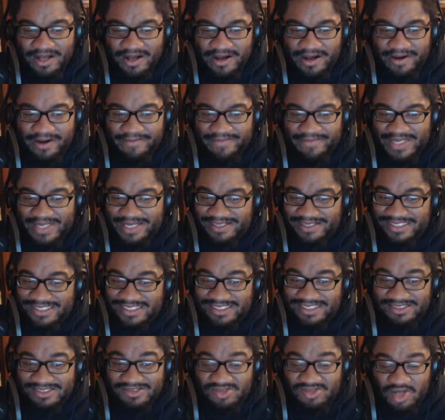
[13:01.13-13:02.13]

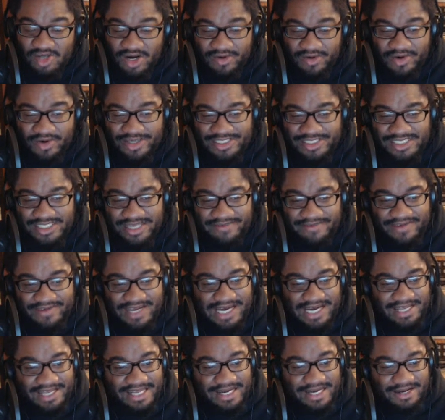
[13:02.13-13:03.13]
because Star Wars is definitely
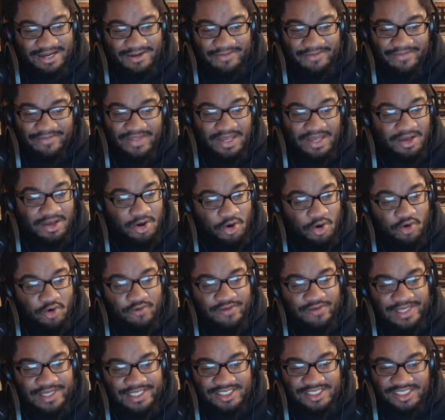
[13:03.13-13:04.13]
not like a
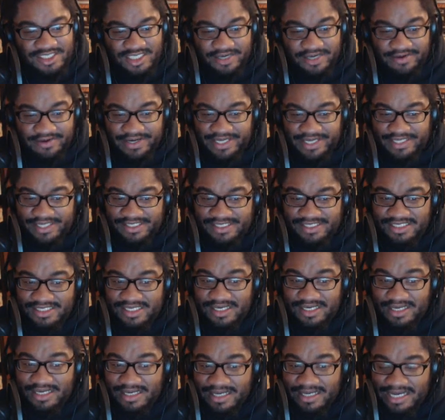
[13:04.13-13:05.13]
overly serious
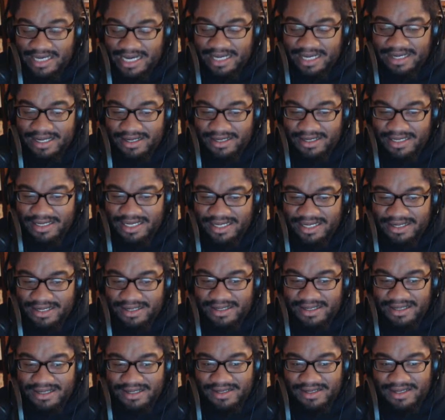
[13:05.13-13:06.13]

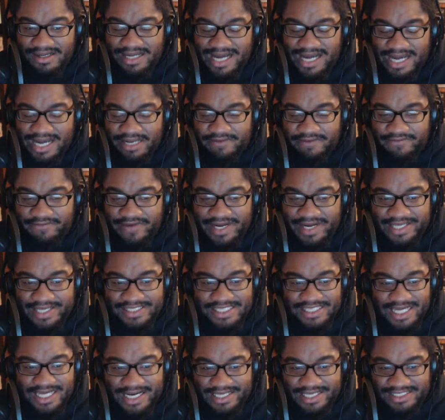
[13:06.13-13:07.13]
kind of
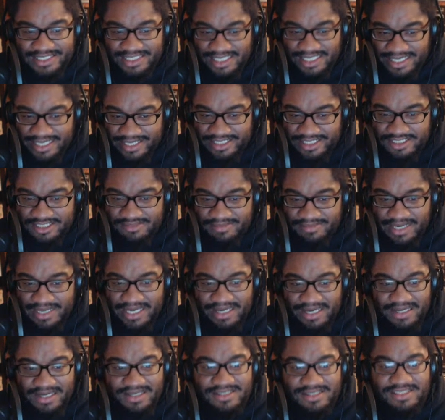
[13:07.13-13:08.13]
franchise. It is
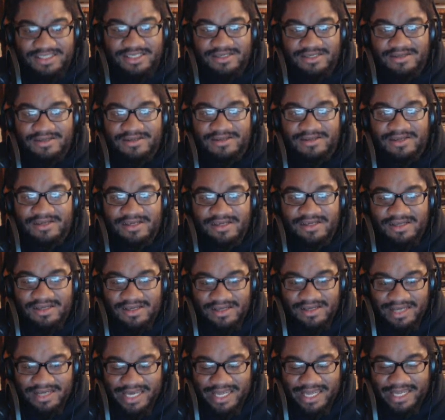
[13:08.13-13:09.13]
made to
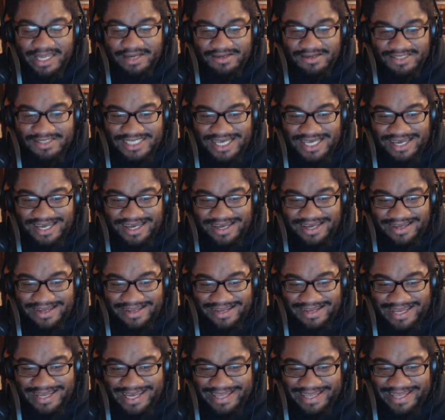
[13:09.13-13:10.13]

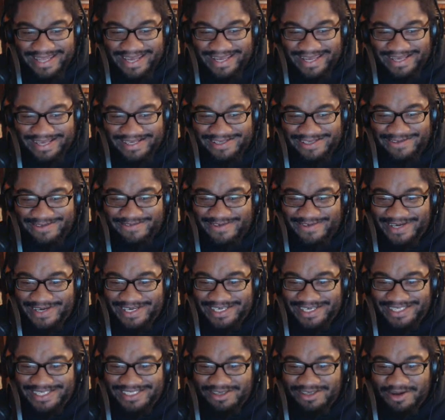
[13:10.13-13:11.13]
entertain and like it is
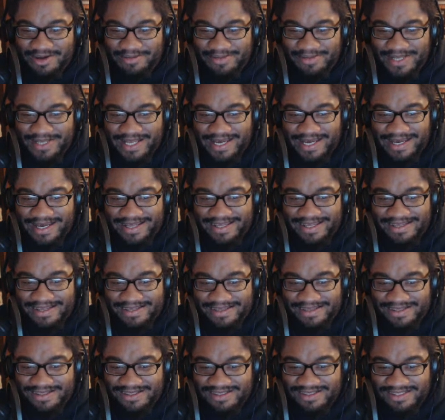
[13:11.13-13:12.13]
funny. So I'm glad
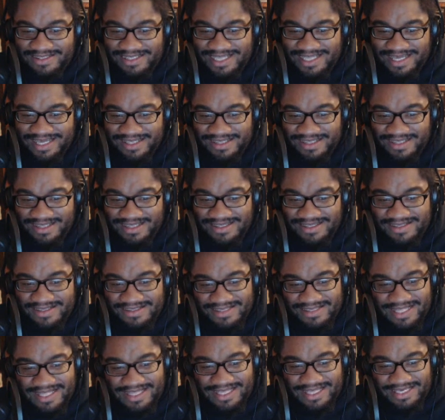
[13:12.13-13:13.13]
that,
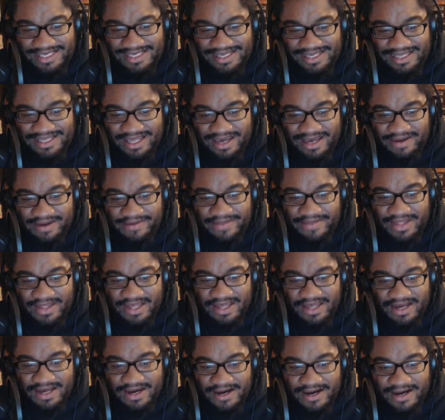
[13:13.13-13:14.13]
that they did that.
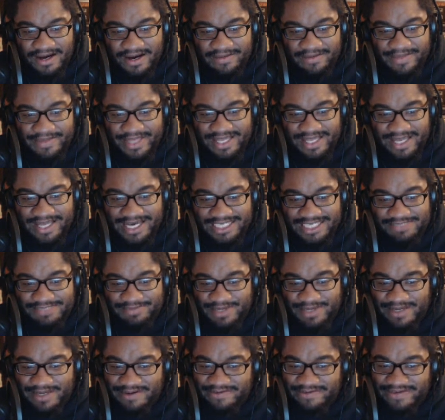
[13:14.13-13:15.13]
And the last
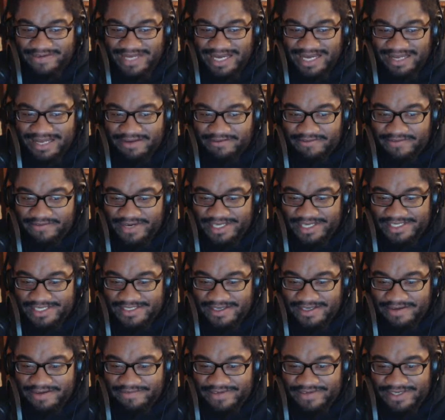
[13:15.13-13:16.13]
bit of kind of funny
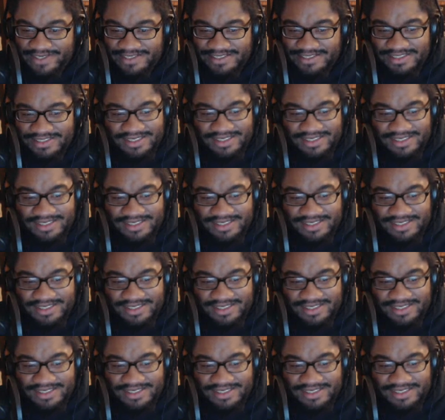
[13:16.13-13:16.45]
stuff is